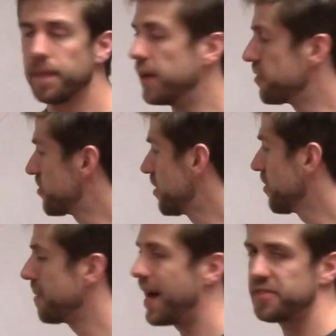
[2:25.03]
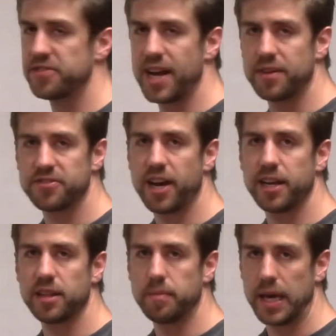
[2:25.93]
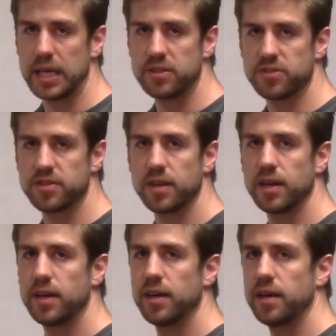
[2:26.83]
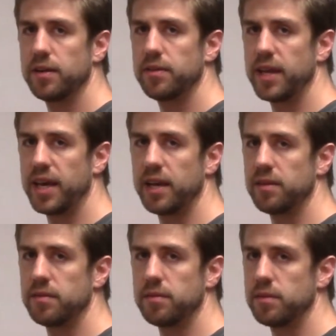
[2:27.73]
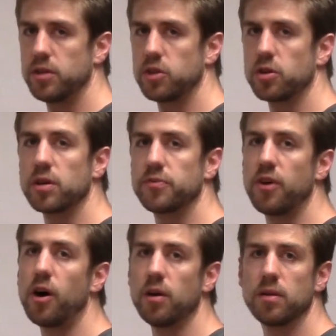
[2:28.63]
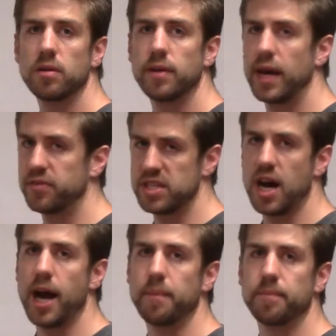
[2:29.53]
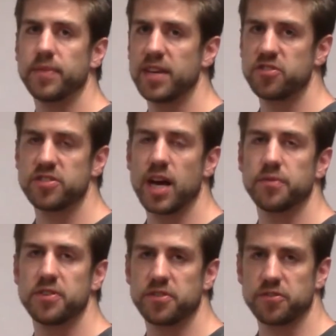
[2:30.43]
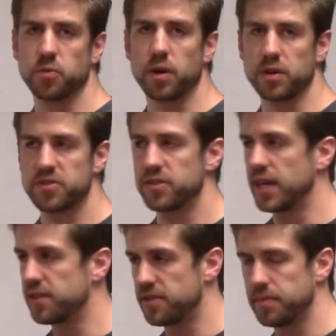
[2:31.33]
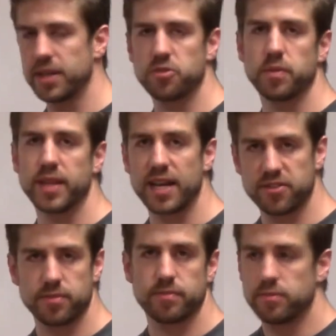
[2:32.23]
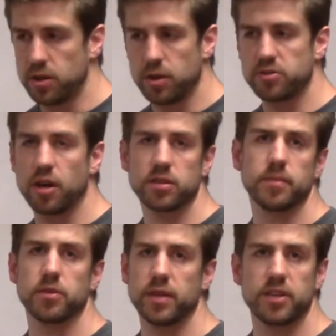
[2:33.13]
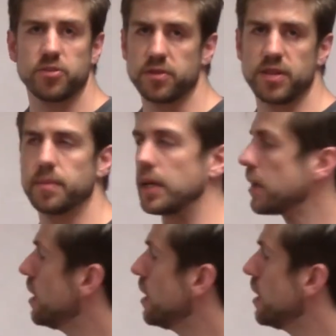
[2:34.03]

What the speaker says: If your center of mass is outside the base, then you're going to fall every time. That's just how physics works. It's a bitch, but that's, talk to Mother Nature or something.